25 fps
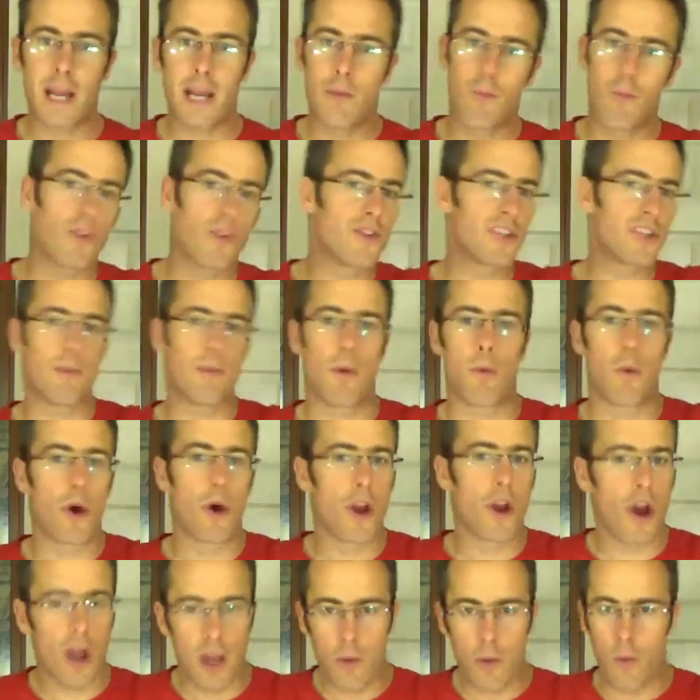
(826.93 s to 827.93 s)
one team on one
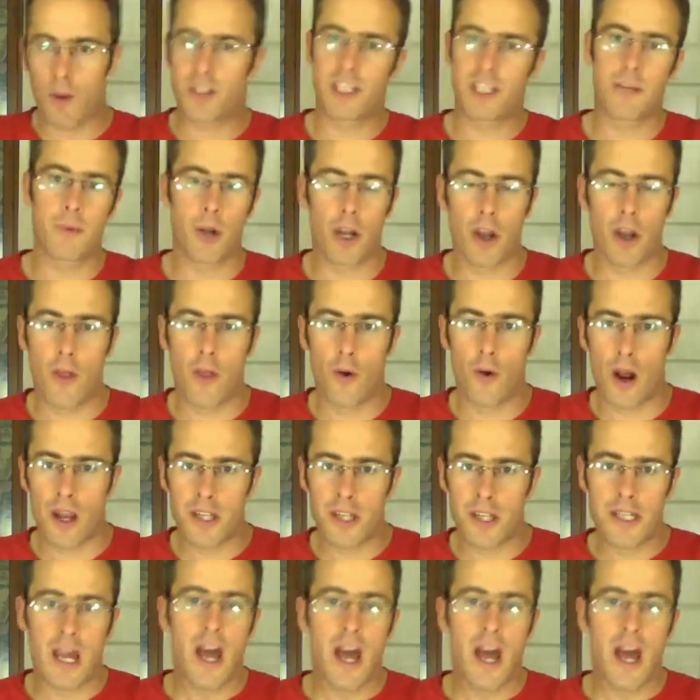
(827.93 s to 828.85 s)
island, one team on another island.